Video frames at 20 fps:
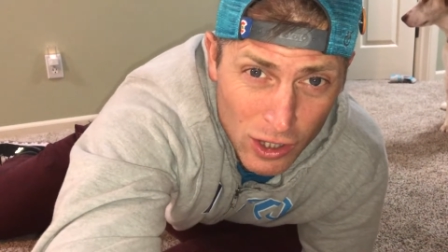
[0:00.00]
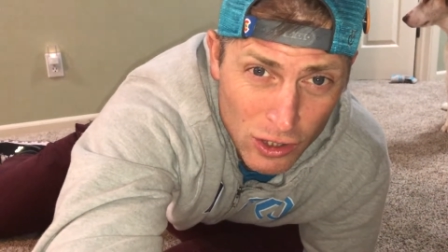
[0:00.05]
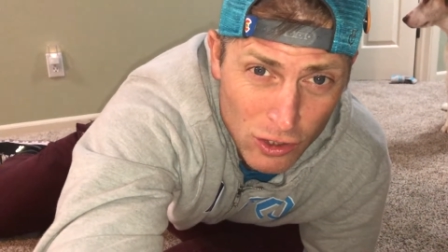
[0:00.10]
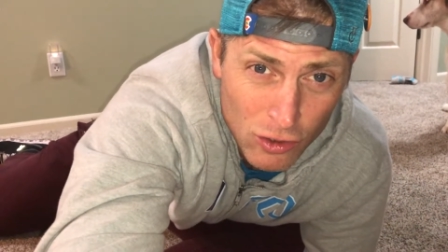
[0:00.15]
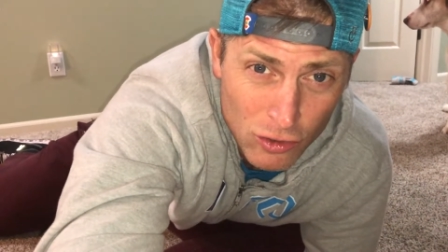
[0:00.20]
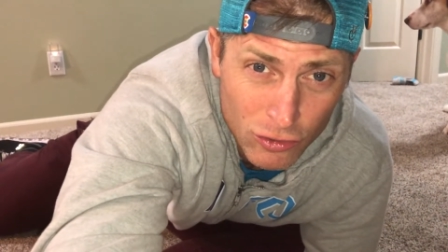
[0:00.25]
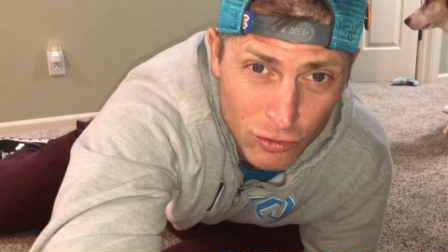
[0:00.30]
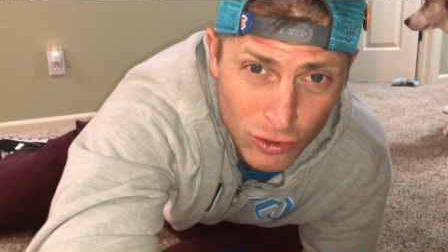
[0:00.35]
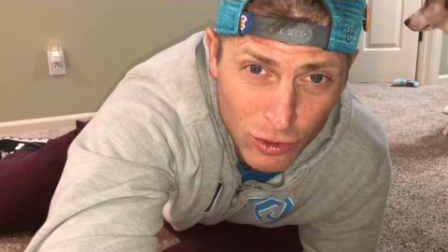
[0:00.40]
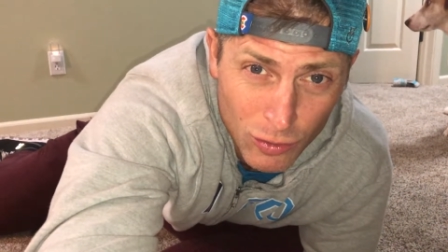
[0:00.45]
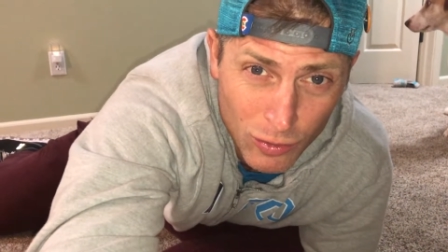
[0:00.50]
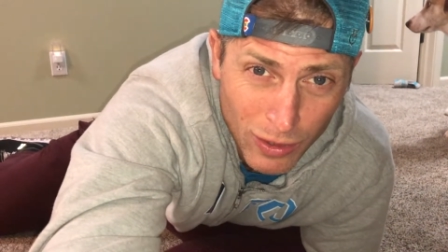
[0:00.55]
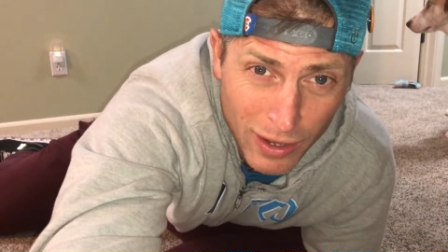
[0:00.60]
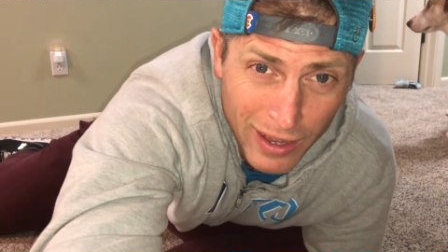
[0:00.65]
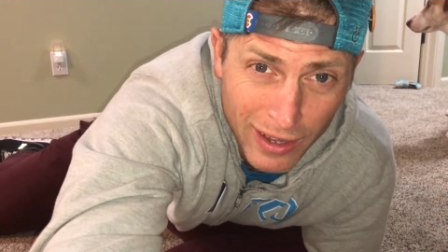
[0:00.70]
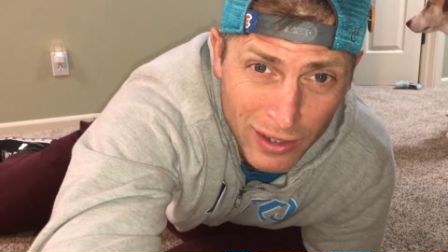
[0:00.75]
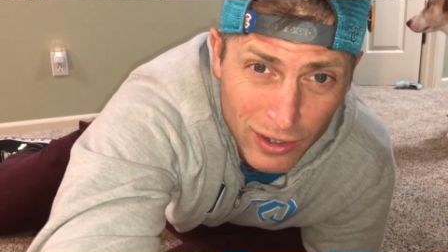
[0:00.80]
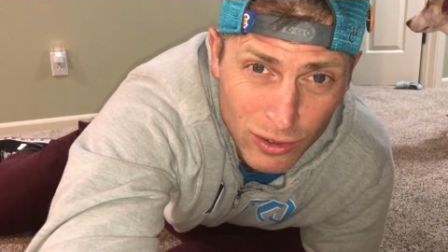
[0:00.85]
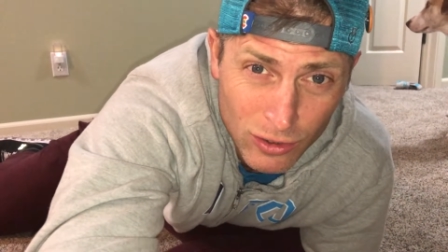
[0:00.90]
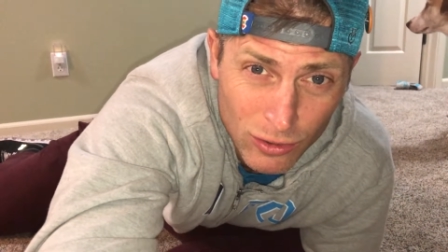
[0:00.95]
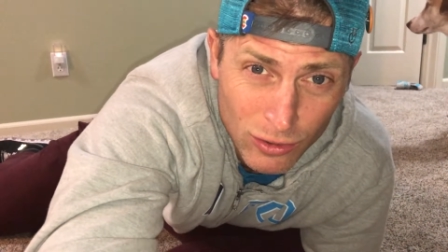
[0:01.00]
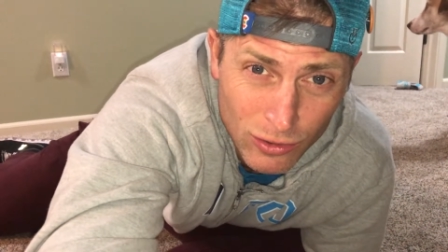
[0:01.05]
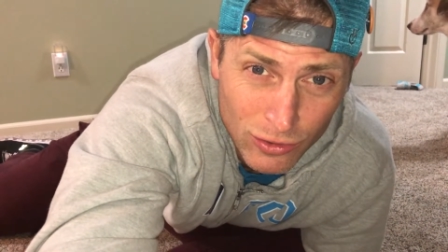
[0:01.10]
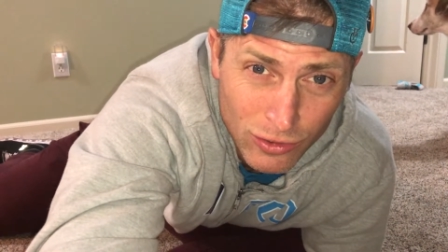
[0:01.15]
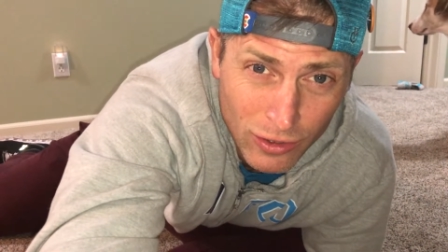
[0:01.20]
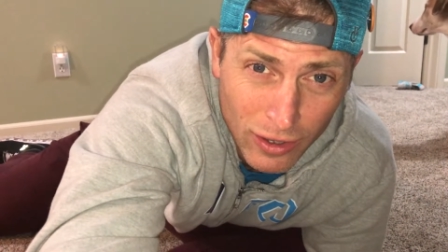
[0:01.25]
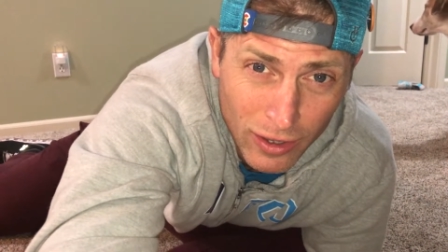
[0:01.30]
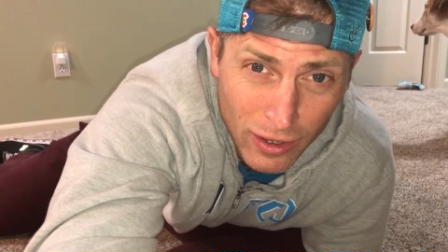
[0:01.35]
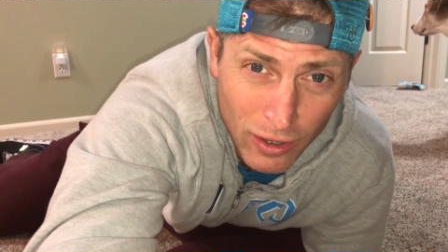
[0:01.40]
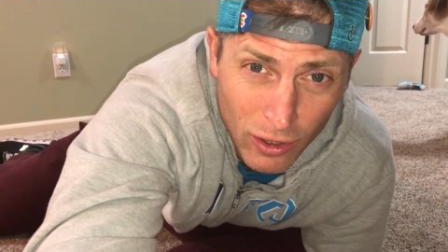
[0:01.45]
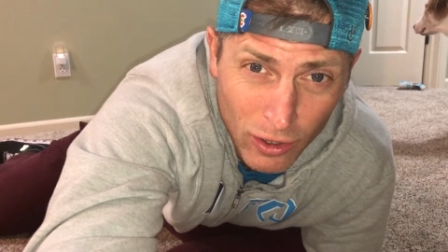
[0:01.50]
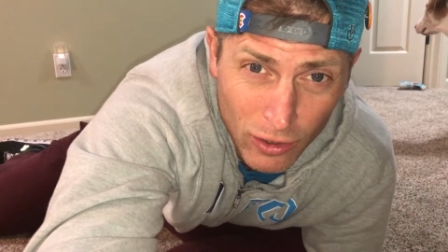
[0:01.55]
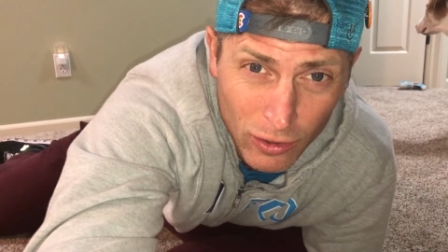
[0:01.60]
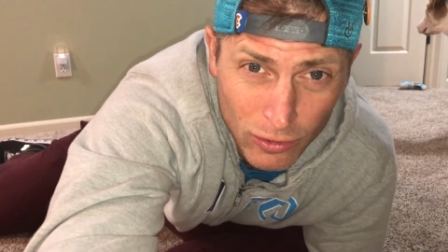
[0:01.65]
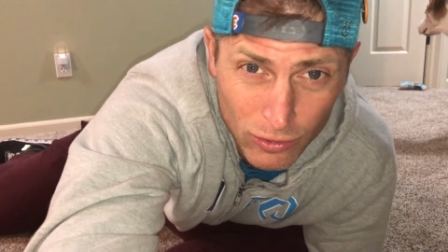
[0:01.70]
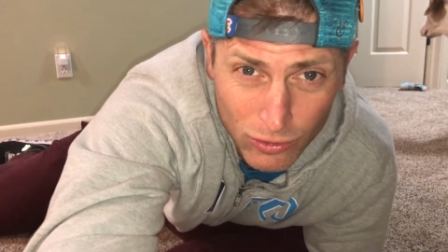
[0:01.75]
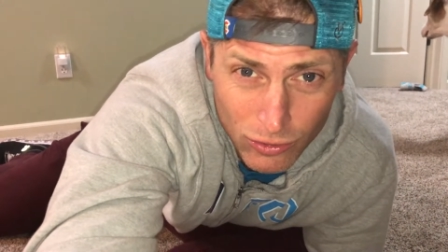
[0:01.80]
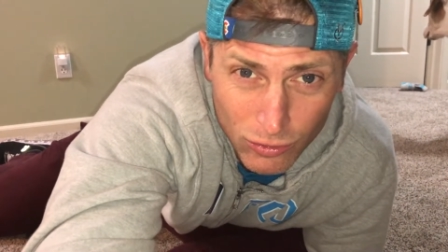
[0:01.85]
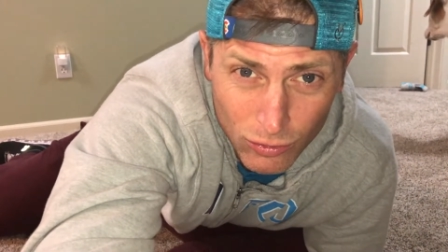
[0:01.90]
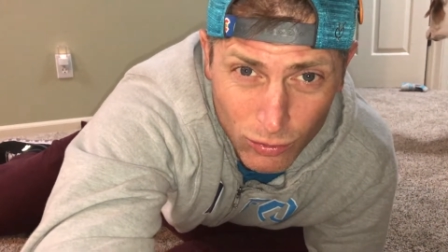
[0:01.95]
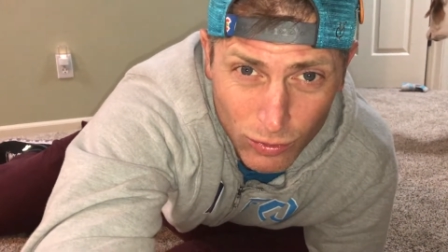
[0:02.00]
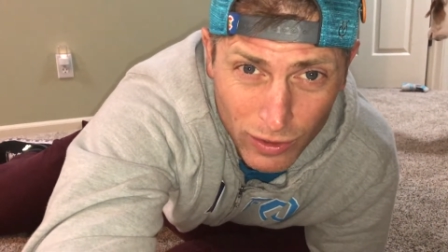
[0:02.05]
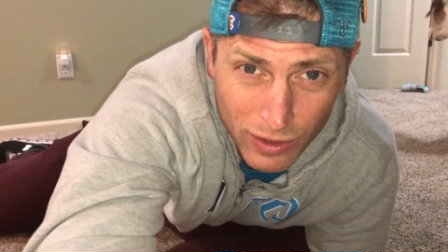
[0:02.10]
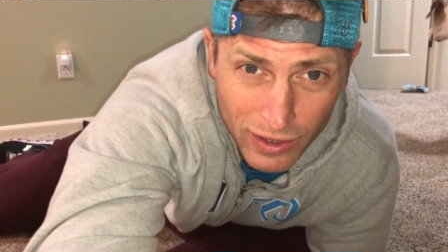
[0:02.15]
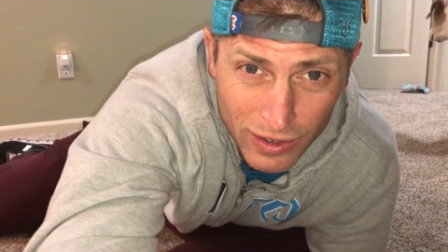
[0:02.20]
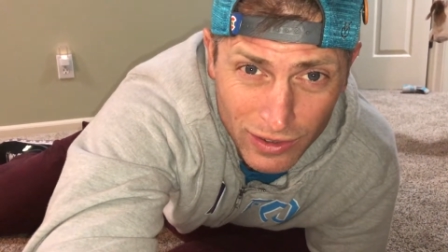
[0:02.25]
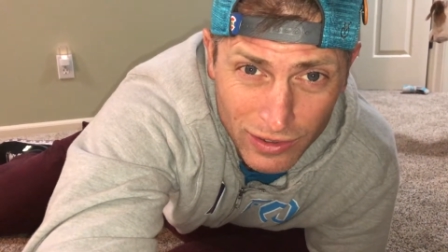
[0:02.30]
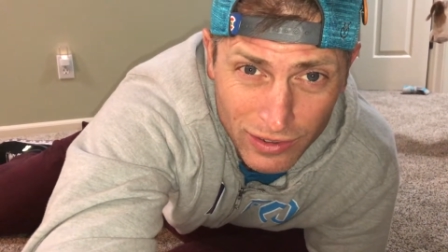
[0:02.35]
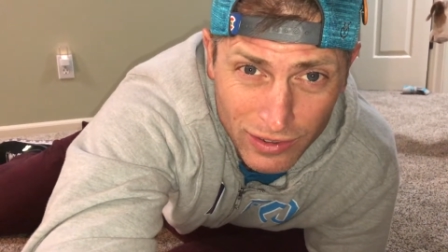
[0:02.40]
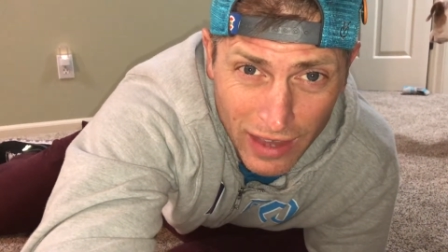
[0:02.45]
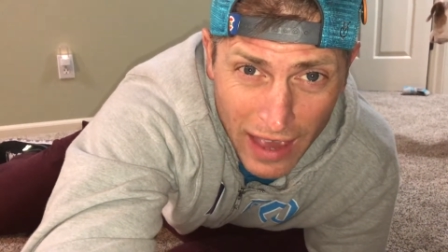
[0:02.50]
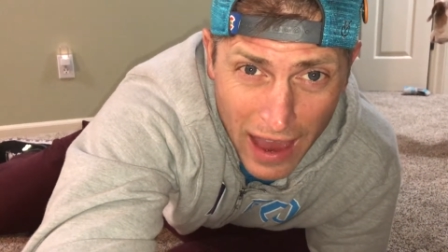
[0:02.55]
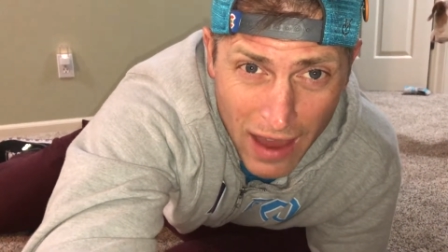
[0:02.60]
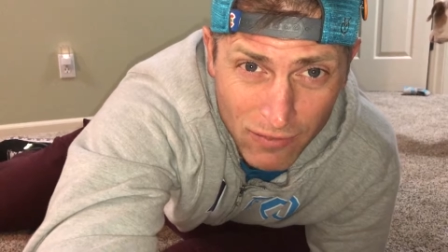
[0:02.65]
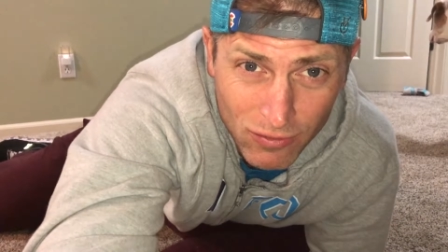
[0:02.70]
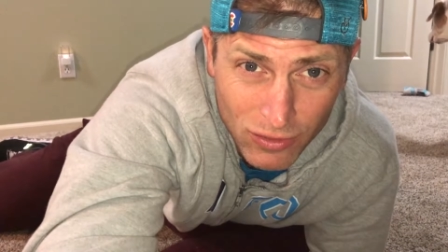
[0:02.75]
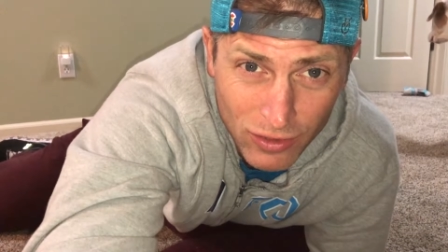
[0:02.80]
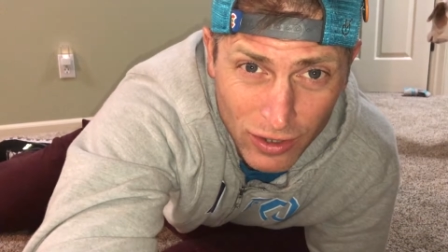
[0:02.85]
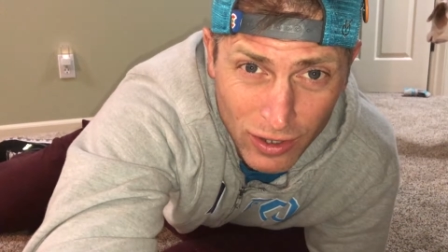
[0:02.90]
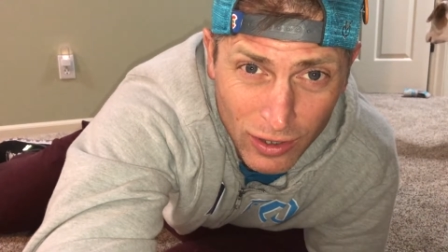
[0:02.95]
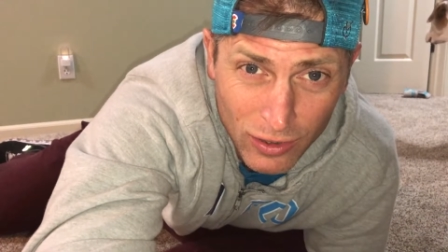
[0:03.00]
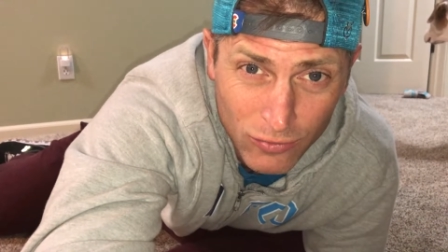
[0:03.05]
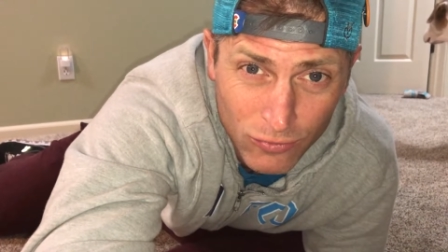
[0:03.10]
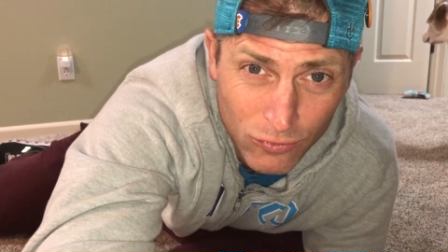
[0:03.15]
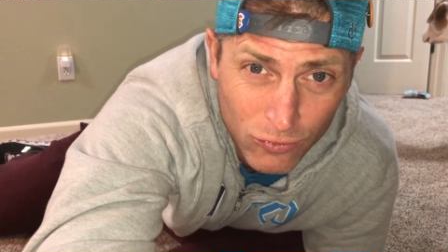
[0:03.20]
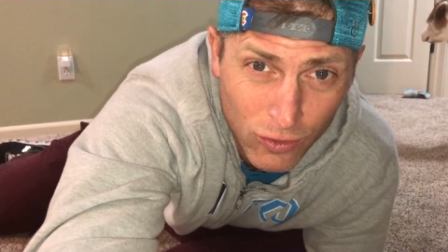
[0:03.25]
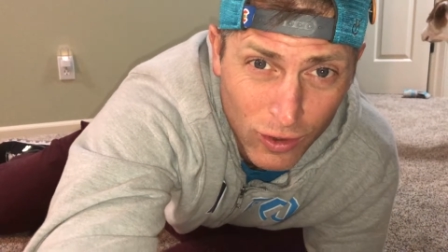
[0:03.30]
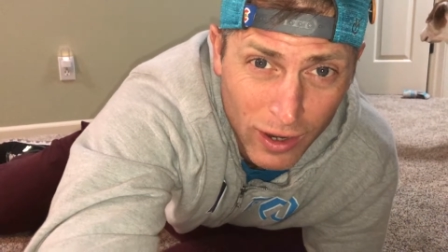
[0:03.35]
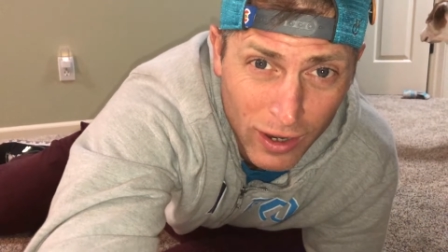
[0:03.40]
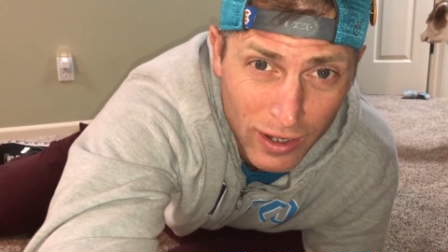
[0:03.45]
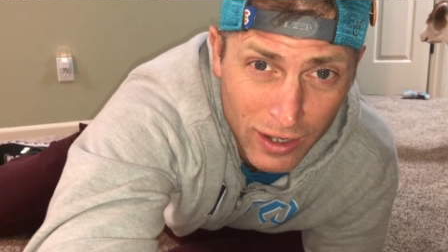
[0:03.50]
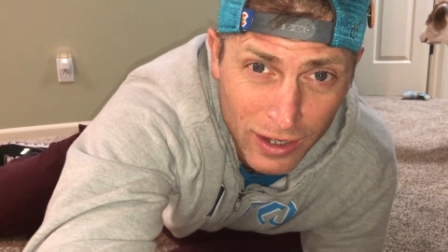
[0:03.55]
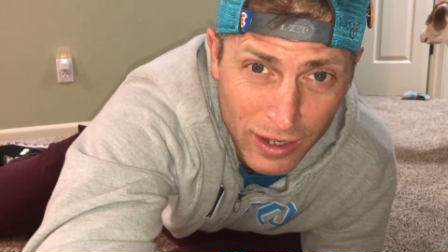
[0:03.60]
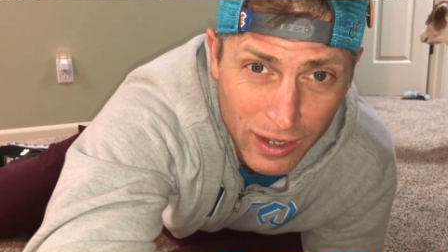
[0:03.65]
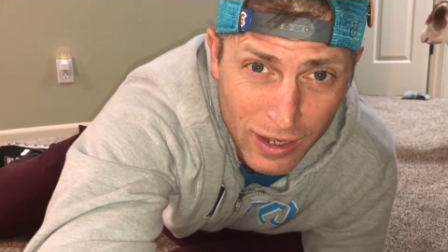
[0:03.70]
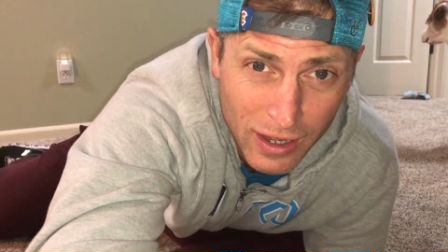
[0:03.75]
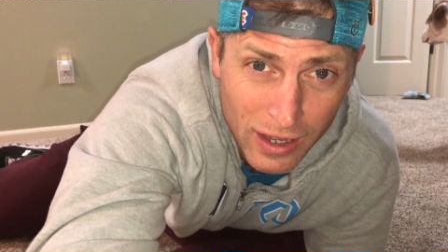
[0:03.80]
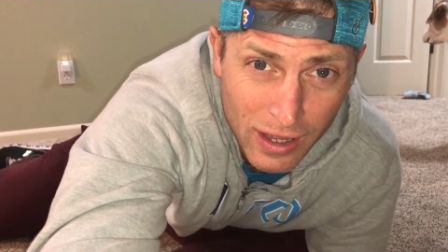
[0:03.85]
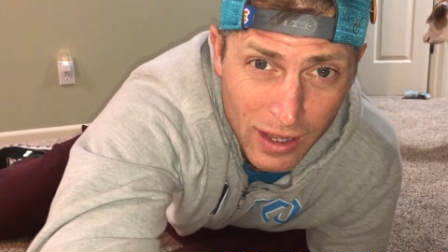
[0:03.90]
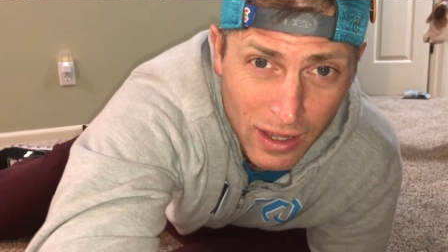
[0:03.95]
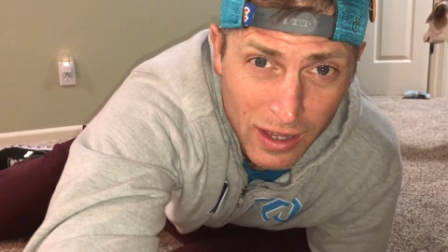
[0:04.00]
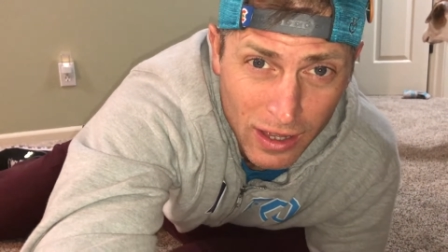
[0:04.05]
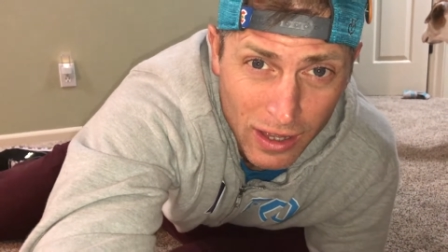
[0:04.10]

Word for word: usually, what I do is I, I work at least half the day on Friday.